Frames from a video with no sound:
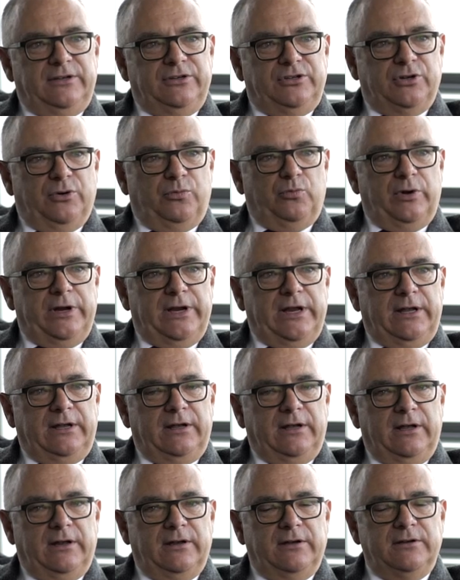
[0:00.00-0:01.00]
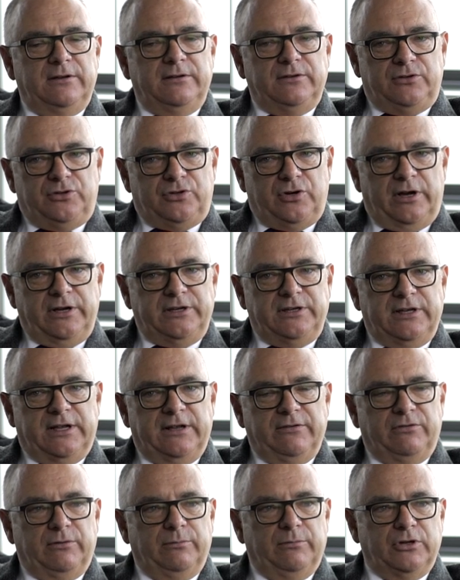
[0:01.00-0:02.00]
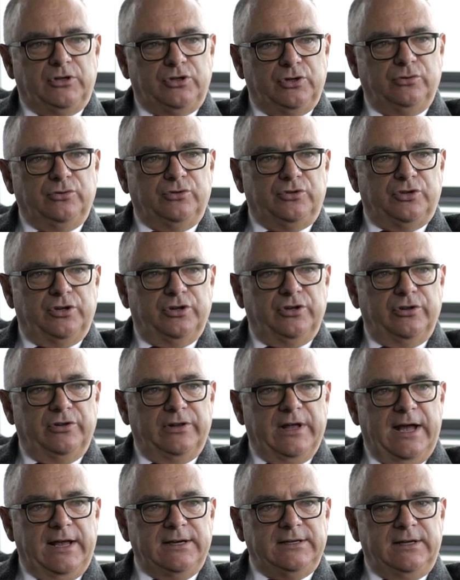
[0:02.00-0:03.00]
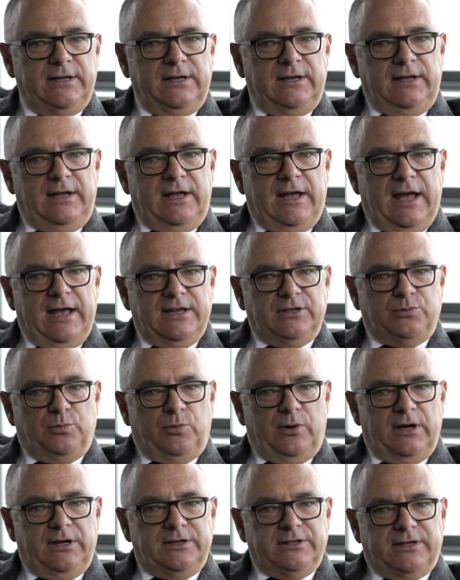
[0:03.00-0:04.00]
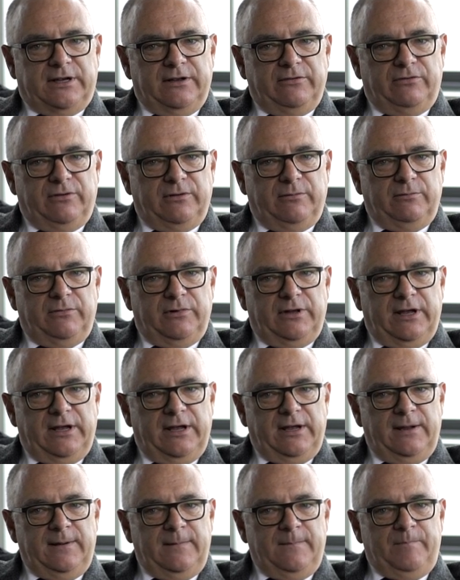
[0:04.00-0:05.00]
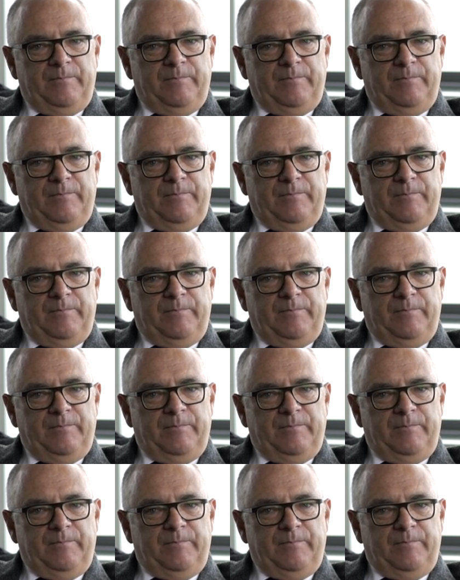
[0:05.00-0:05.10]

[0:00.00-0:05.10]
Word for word: to winning, and it's trying to give them the tools to do that, as well as give them the